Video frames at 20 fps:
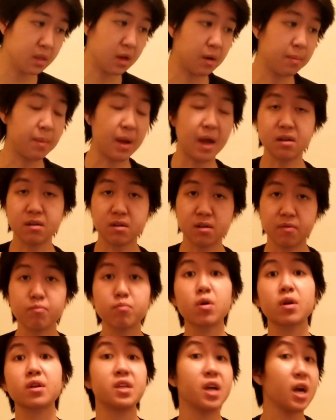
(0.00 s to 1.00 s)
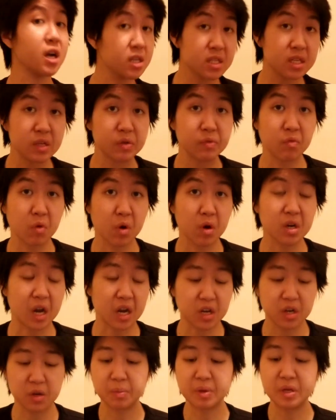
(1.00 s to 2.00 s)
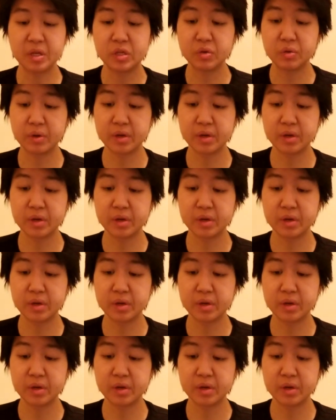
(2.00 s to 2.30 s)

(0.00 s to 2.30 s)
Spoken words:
amount of productive work I could be doing